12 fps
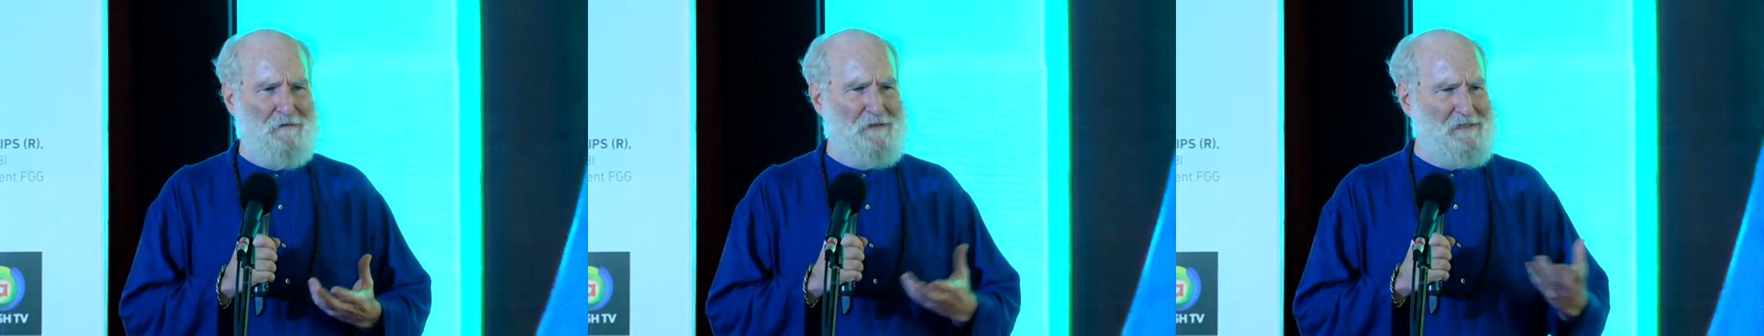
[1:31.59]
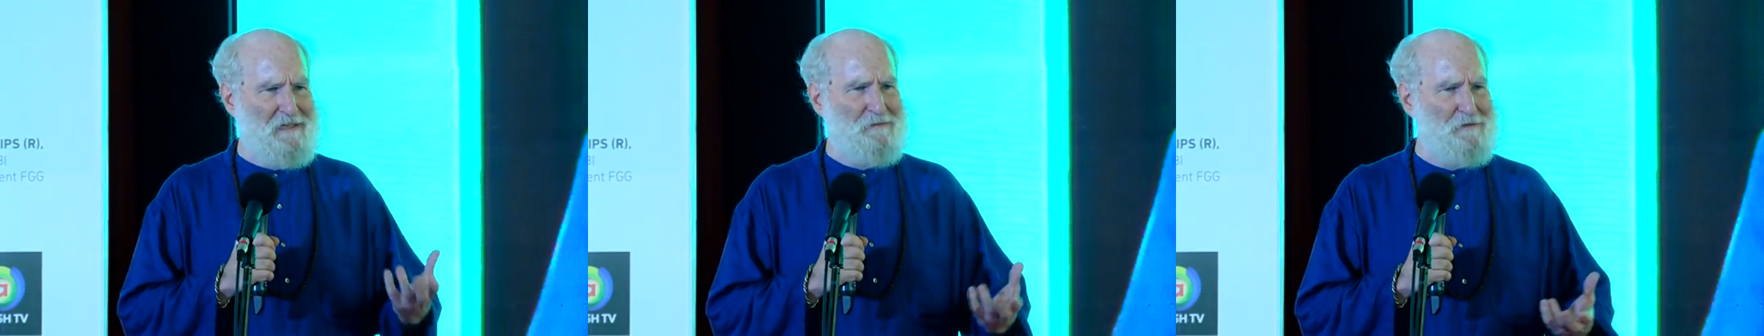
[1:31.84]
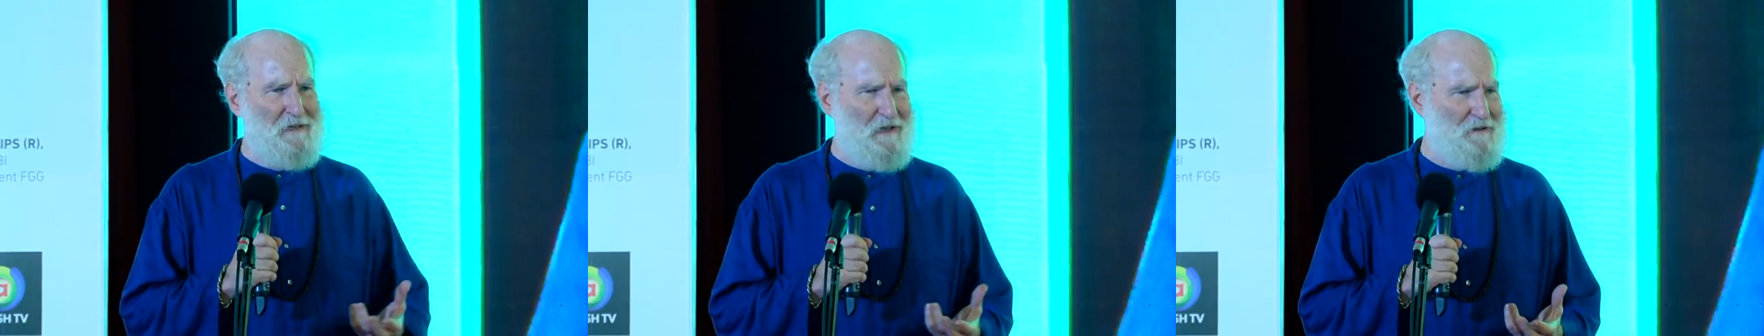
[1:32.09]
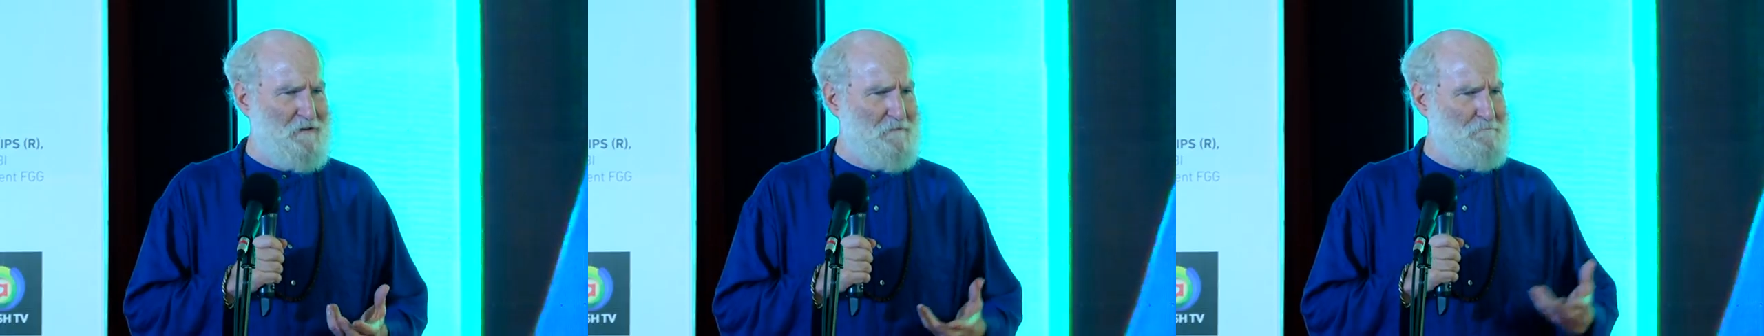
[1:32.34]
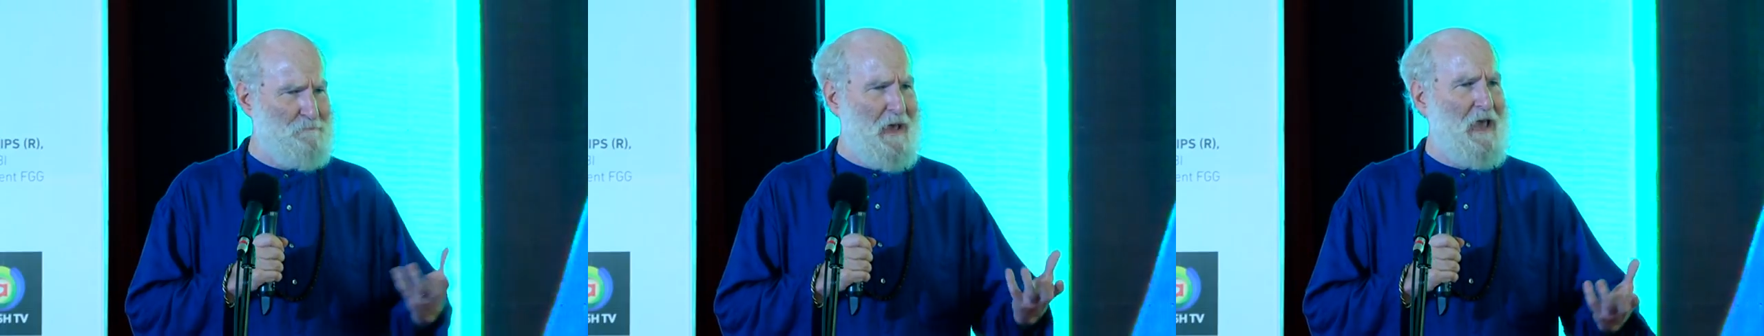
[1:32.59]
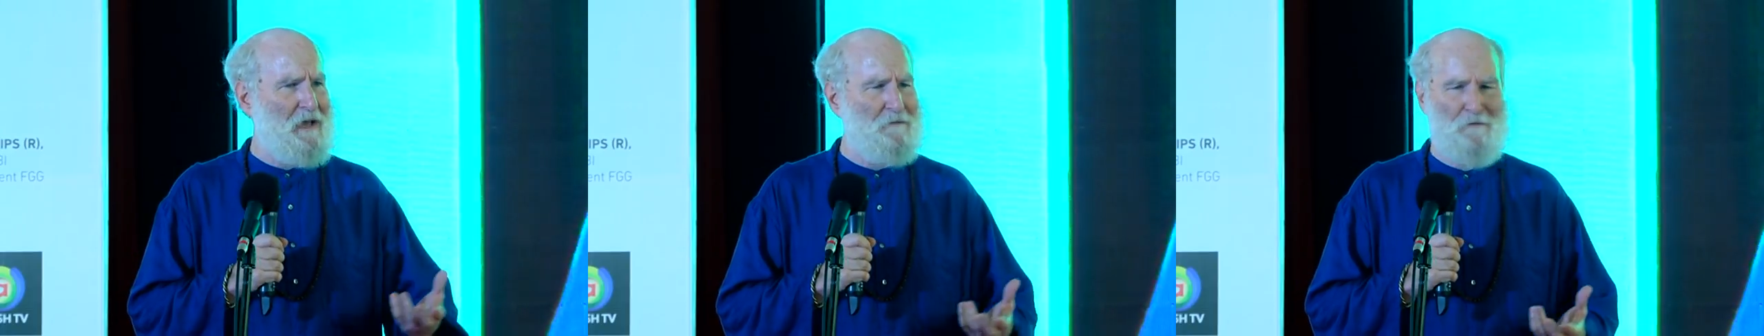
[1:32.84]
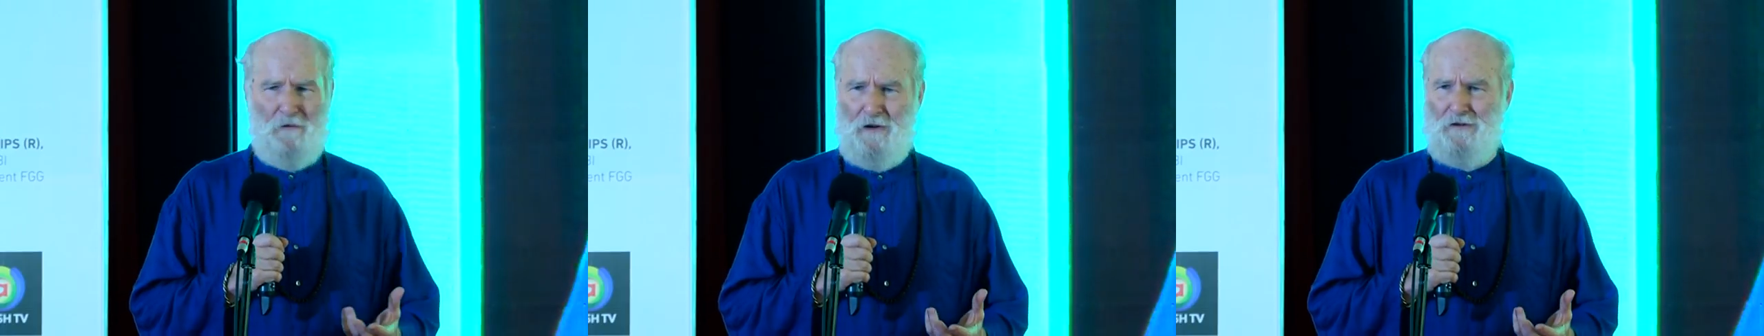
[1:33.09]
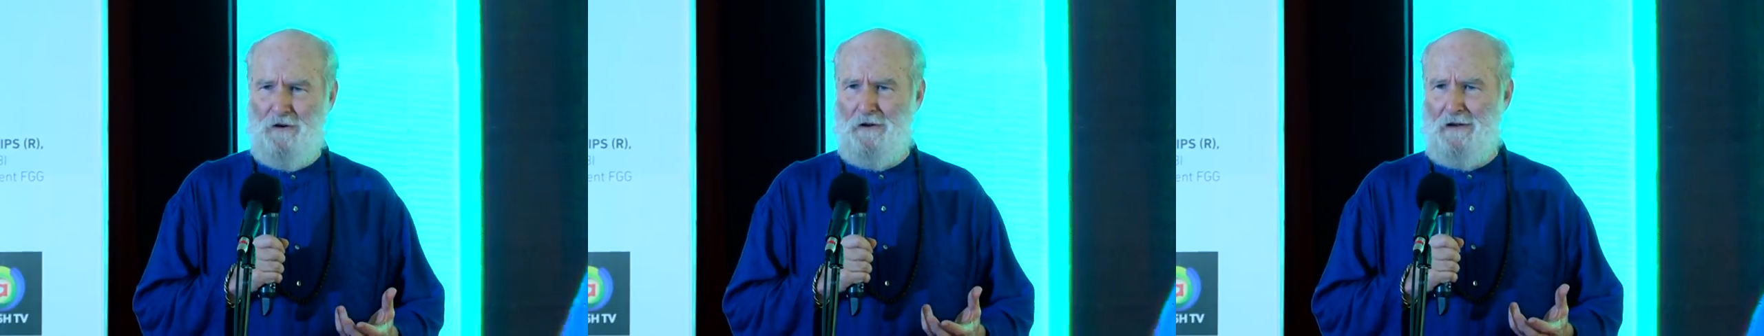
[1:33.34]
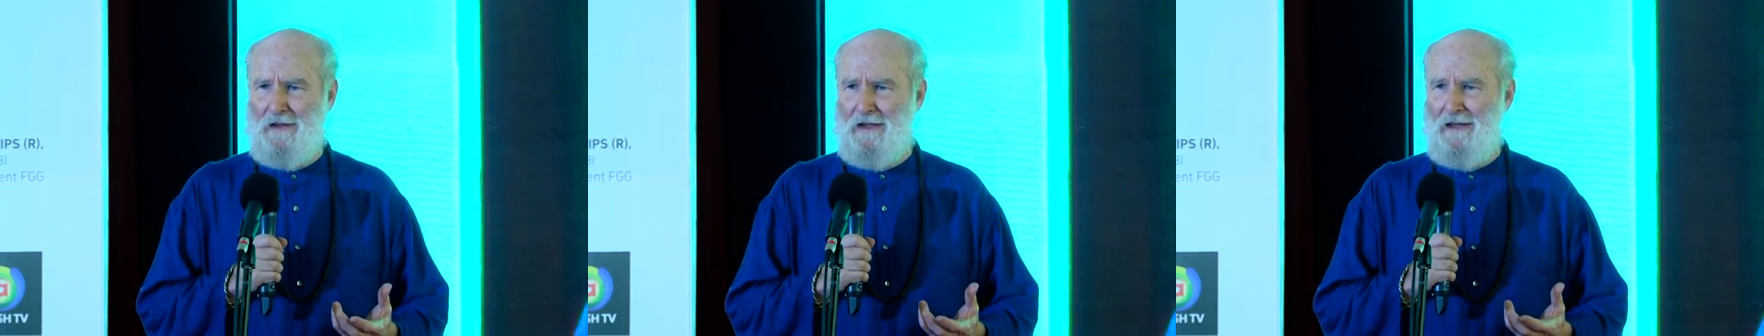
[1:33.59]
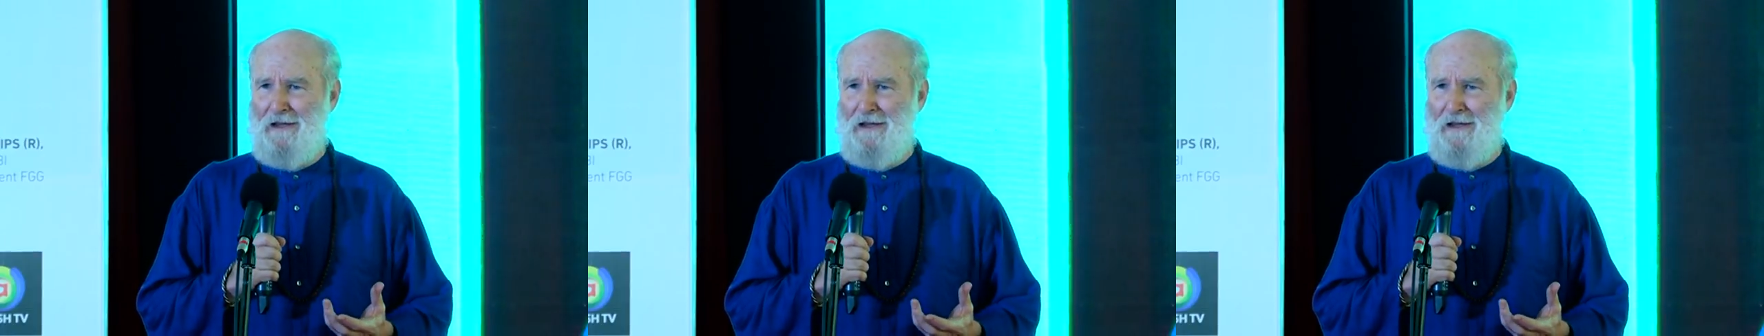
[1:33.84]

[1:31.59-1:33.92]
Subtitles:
which seems like you're banned for eternity